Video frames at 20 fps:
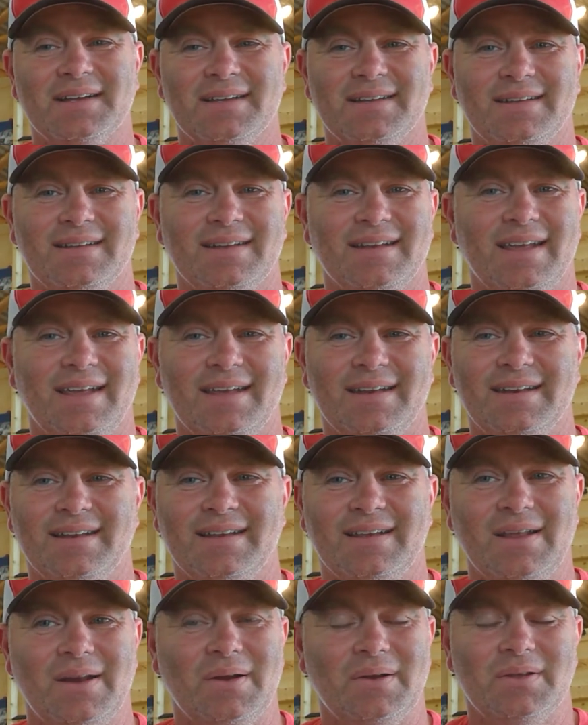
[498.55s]

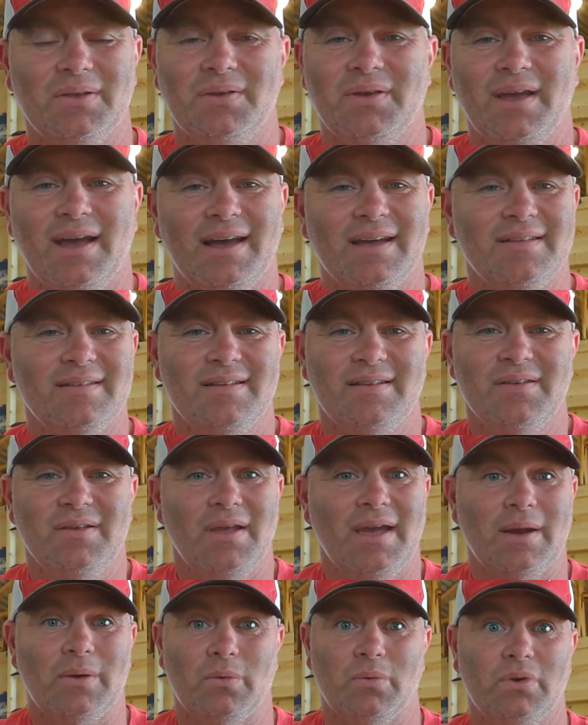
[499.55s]
and you got
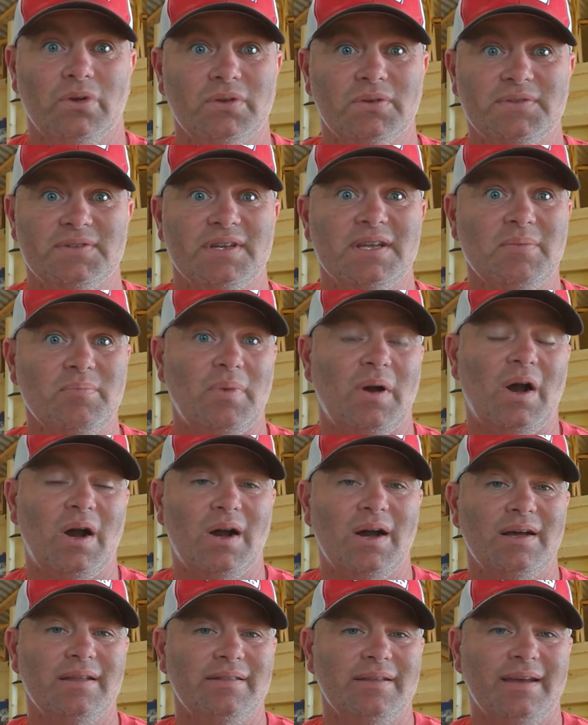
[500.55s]
a real deep
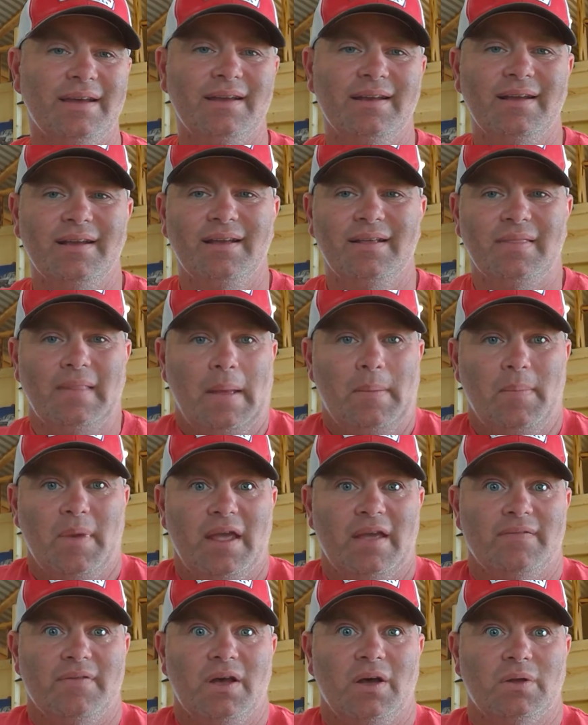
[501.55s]
pond that may
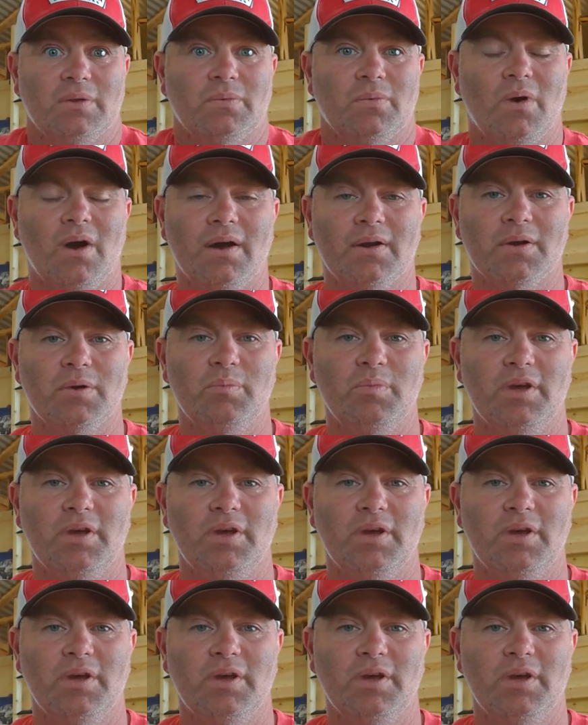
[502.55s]
have held water,